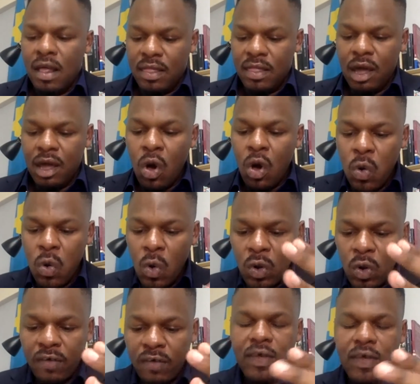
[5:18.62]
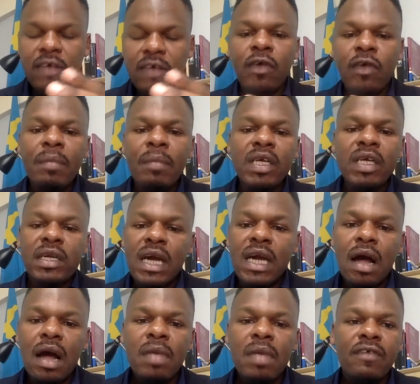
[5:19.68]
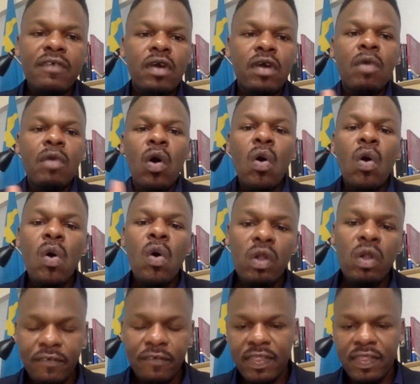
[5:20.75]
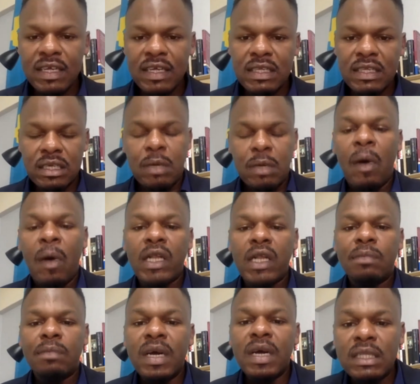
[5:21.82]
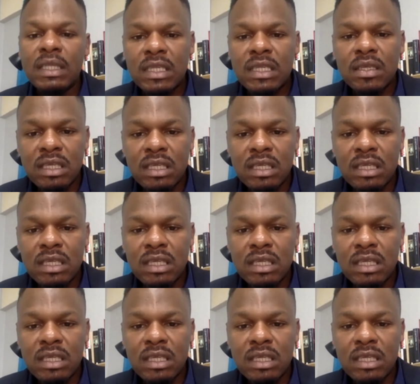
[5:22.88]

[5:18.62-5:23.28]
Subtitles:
the whole of information coming from all of these departments